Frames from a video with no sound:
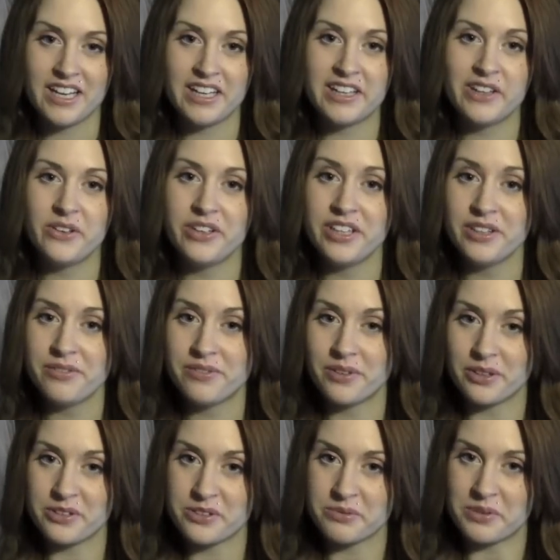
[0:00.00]
including the
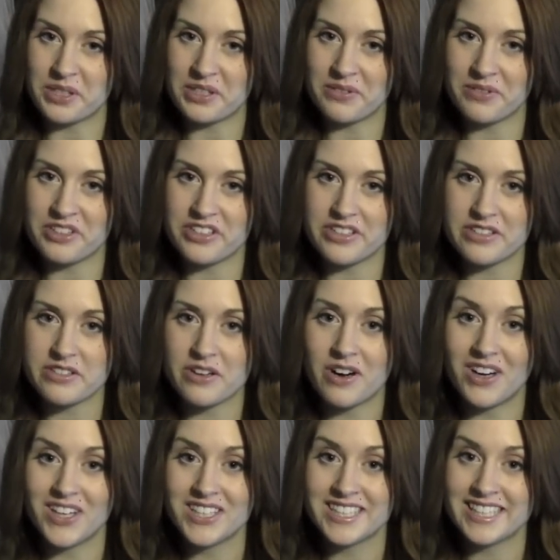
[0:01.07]
first one which is
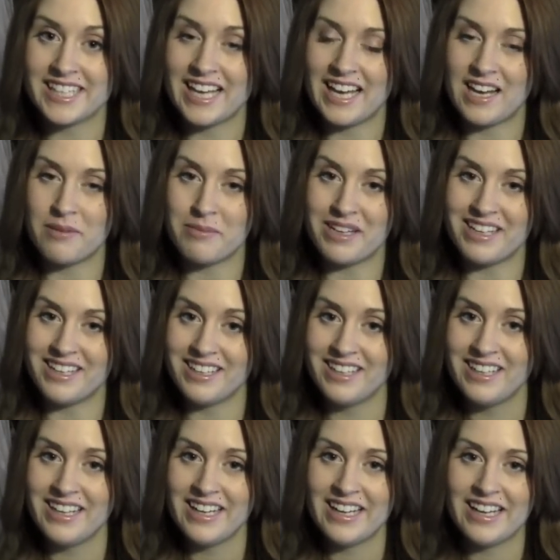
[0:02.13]
Artakama
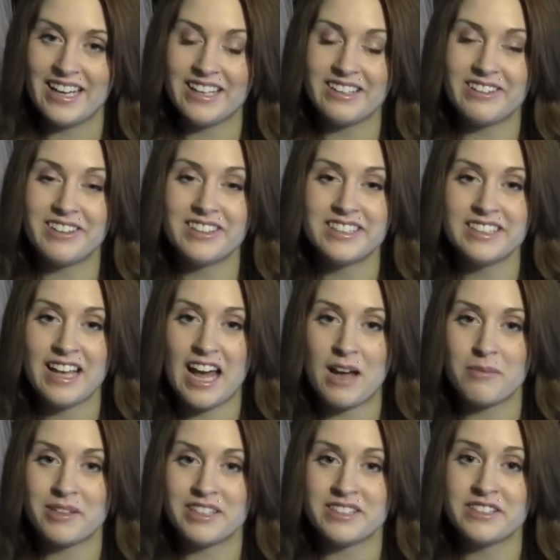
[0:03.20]
and
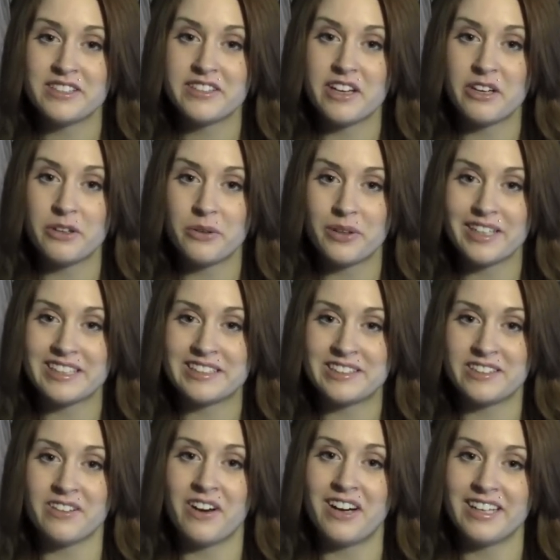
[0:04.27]
Artakama is so
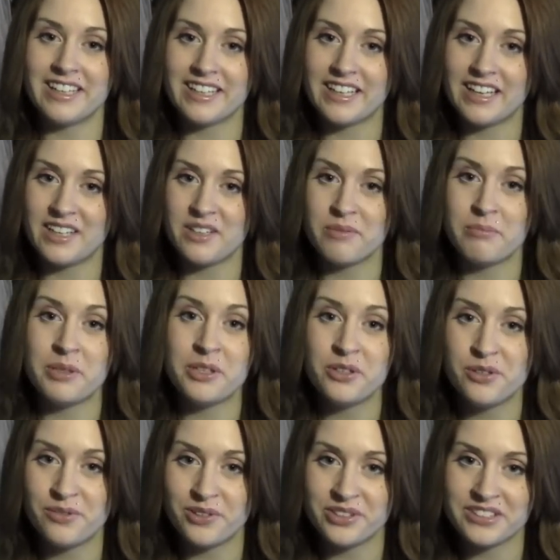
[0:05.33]
exotic and
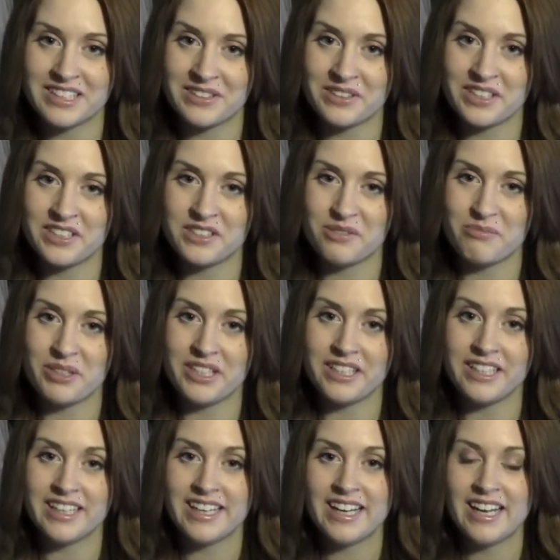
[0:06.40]
beautiful sounding to
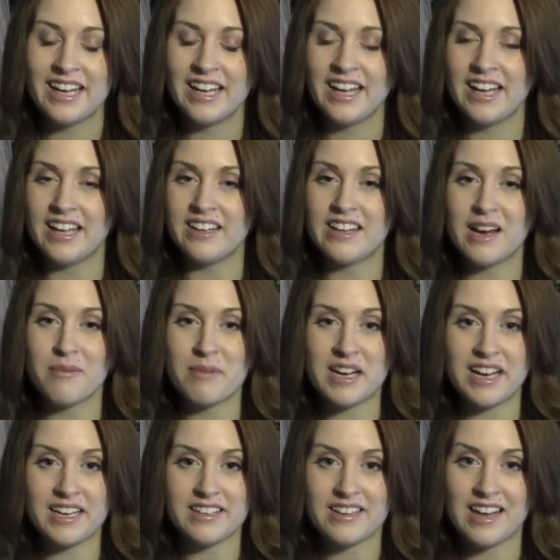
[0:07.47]
me and that
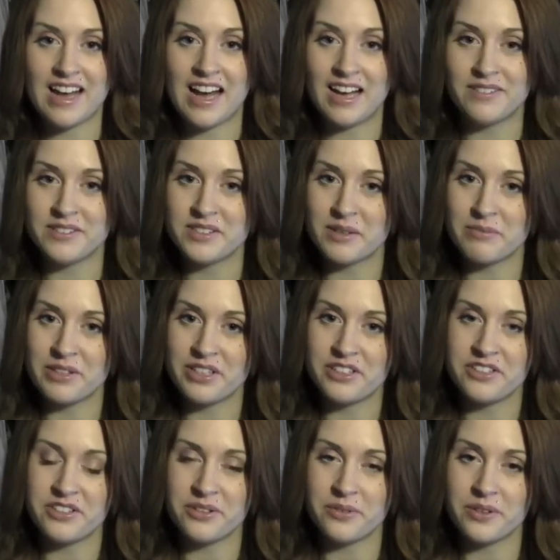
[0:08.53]
might have something
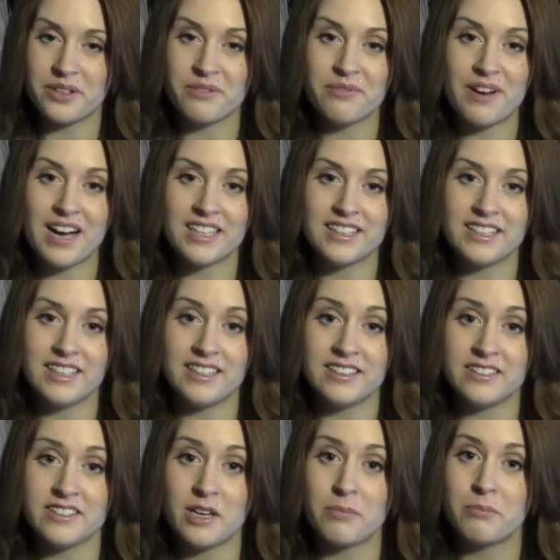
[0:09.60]
to do with the fact that it
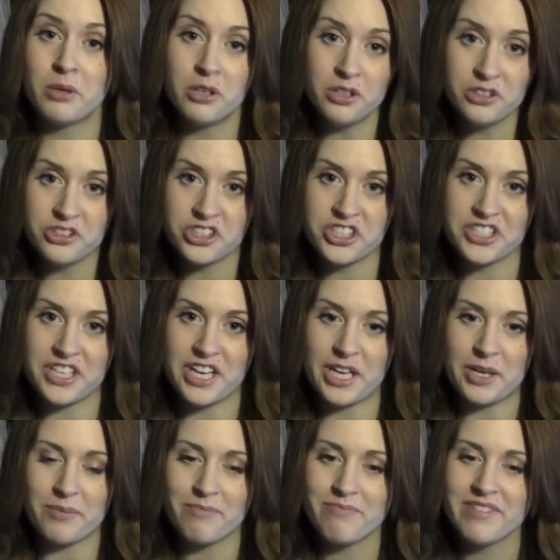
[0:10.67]
is a Persian
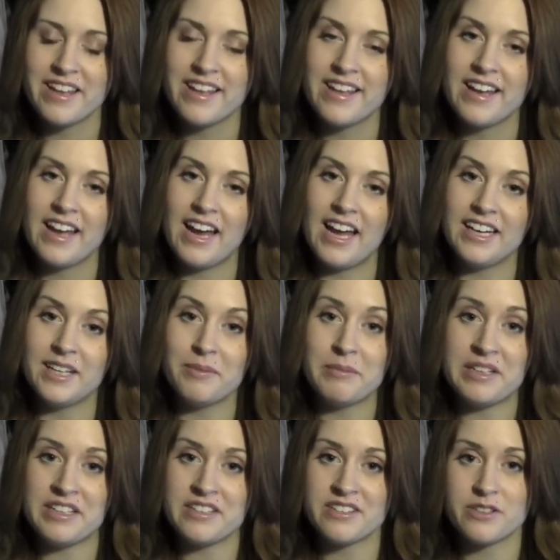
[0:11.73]
name and it
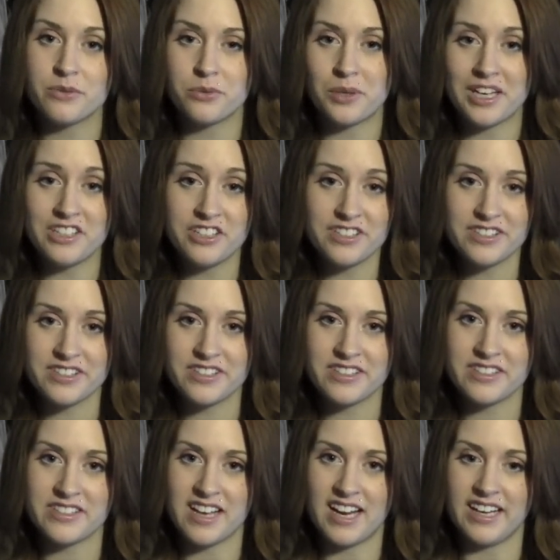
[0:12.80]
means righteous
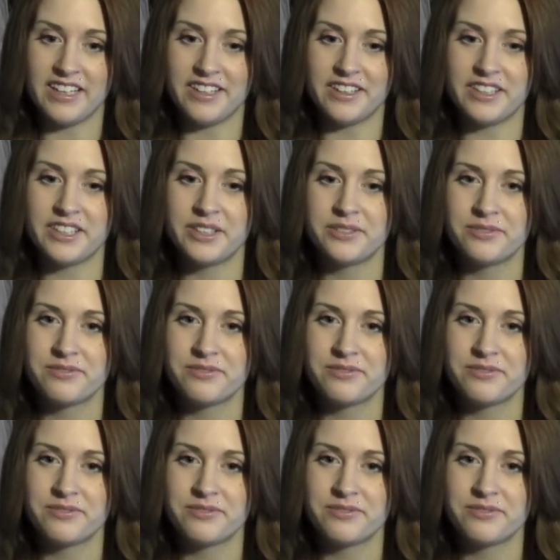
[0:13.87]
desire.